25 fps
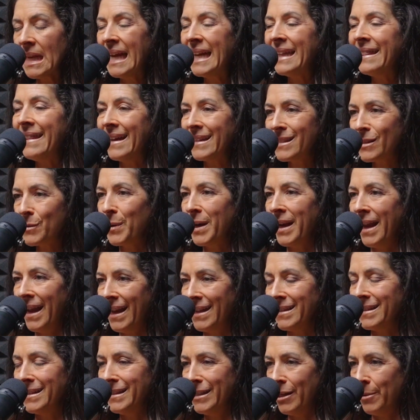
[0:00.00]
that's when I
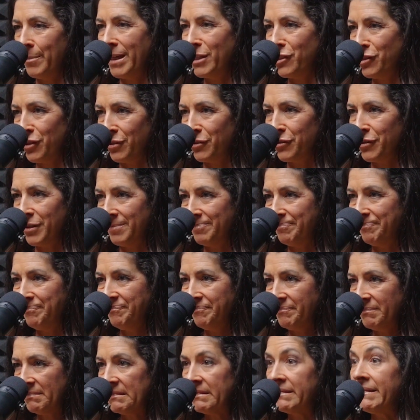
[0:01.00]
had to tell my children.
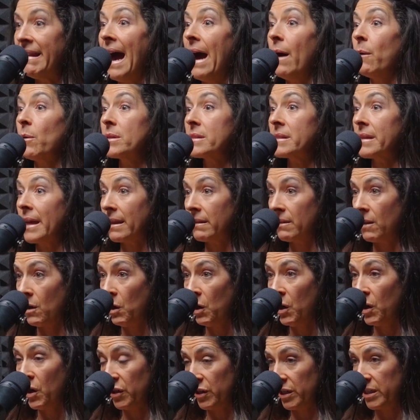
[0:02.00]
And that was like the
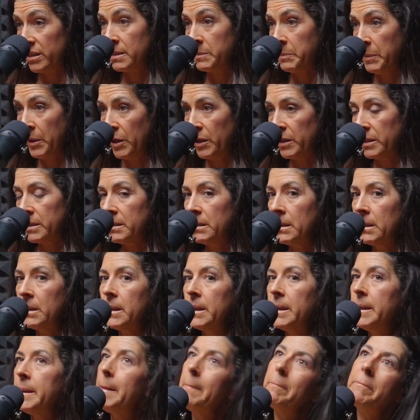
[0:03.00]
hardest part,
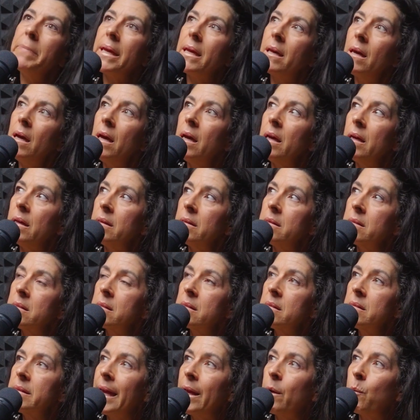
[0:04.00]

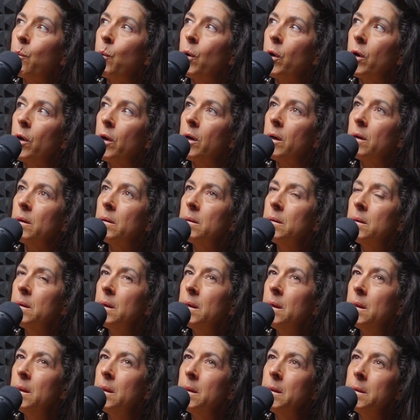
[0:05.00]
because they were,
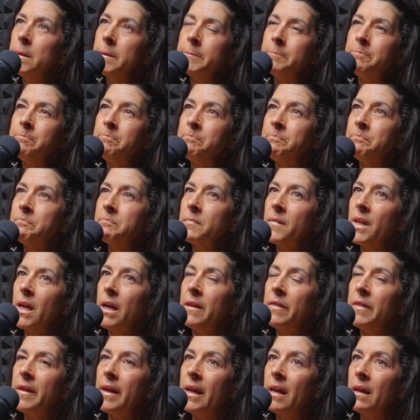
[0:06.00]

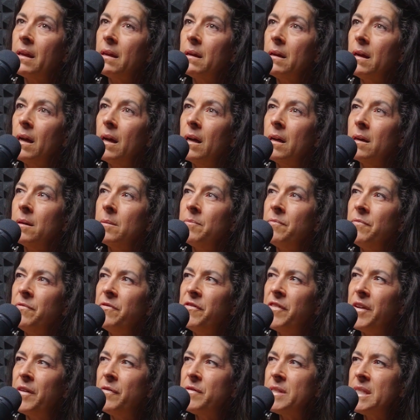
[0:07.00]
I think,
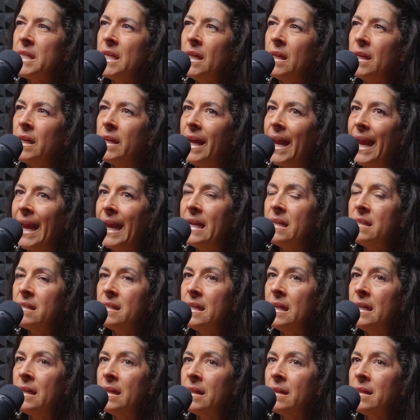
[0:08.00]
15 and
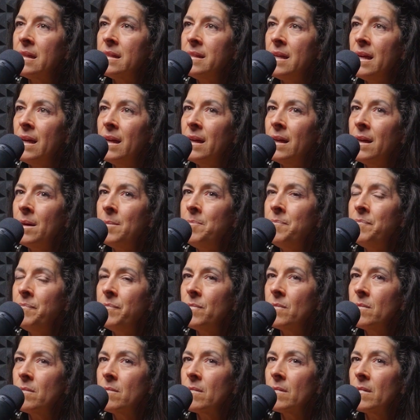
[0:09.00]
18 at the time.
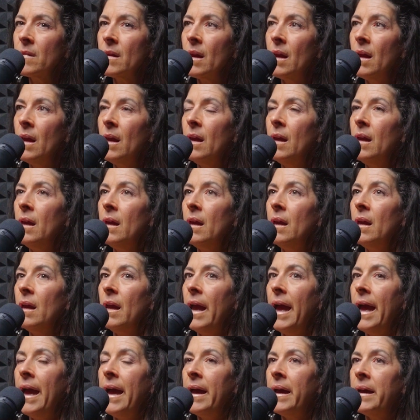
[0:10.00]

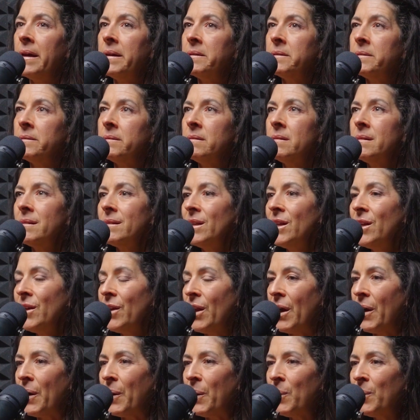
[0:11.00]
And,
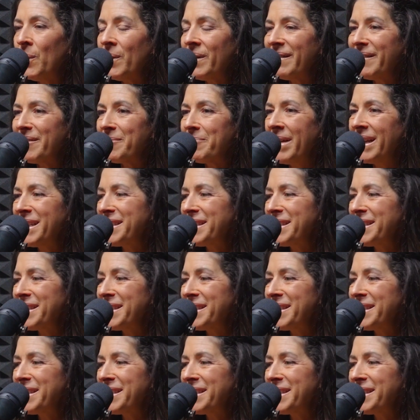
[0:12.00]
my